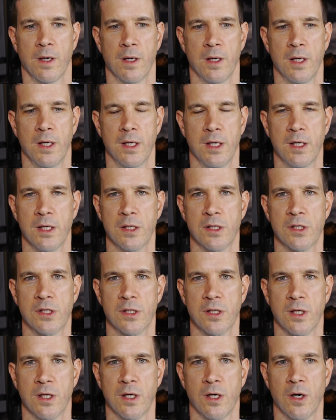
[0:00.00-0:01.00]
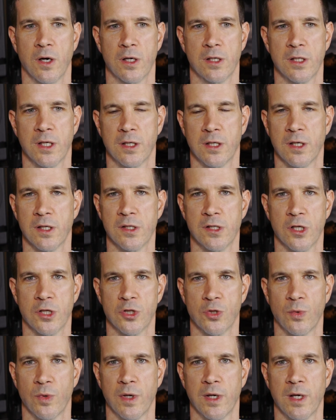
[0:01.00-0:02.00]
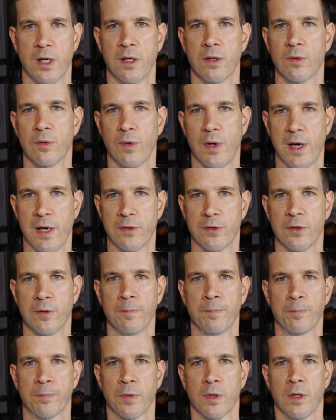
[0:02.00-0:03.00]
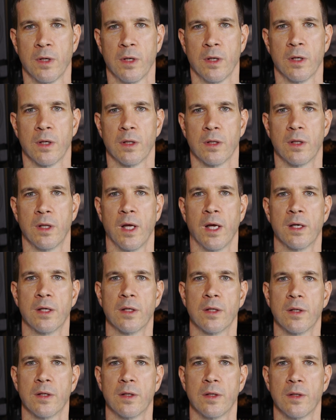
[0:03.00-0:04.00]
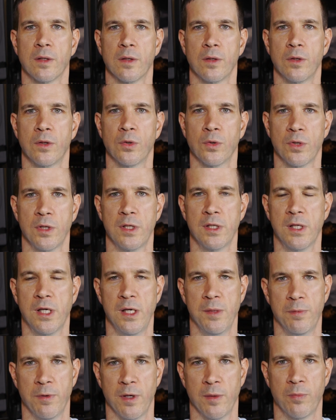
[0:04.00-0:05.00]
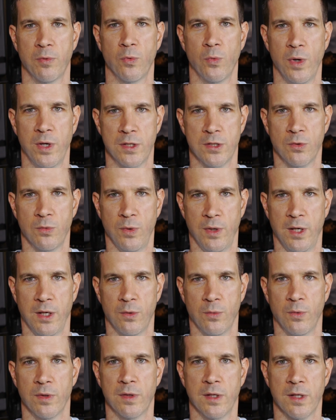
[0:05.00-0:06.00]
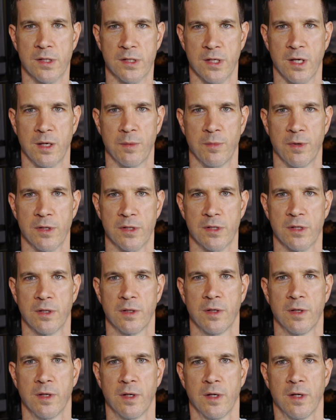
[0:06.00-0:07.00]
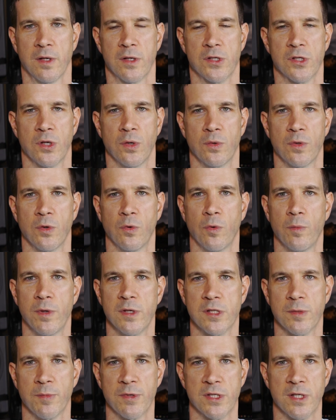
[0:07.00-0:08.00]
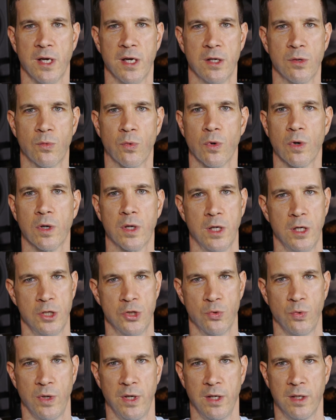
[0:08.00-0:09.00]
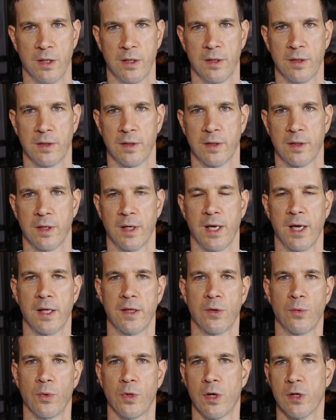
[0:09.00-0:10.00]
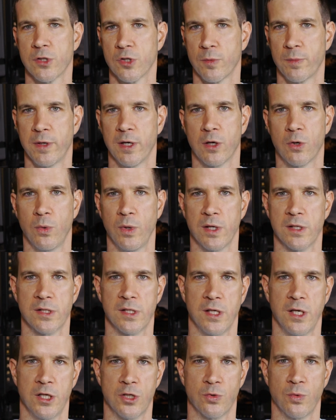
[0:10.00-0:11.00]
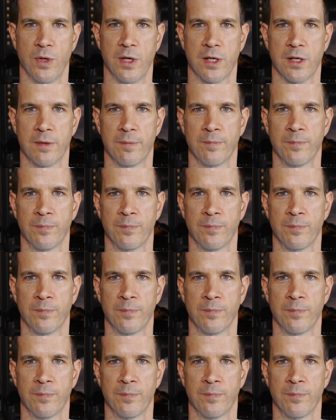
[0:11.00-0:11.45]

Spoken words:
It is architected in such a way, rather, that you'll need to keep up week to week with the assignments. So there will be some assigned work each week, and there will also be a quiz each week.